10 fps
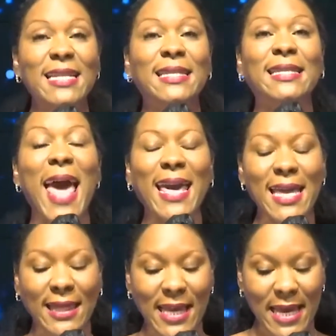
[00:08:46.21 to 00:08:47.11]
And
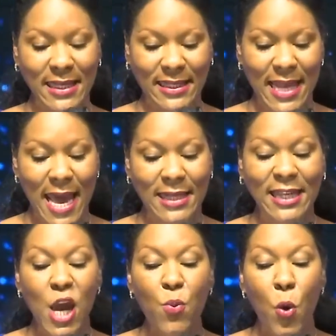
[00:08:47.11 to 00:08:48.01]
secondly, it
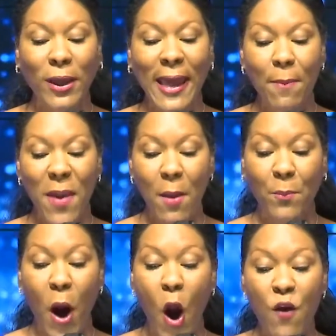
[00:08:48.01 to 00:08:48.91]
says he will keep
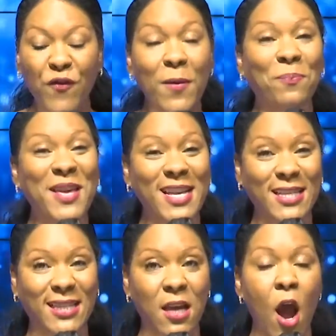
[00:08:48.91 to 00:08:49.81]
in perfect
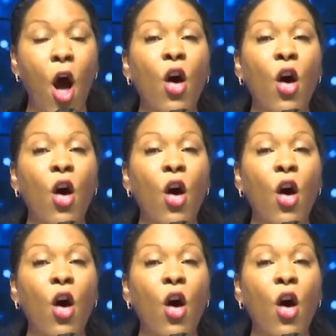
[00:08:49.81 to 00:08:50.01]
peace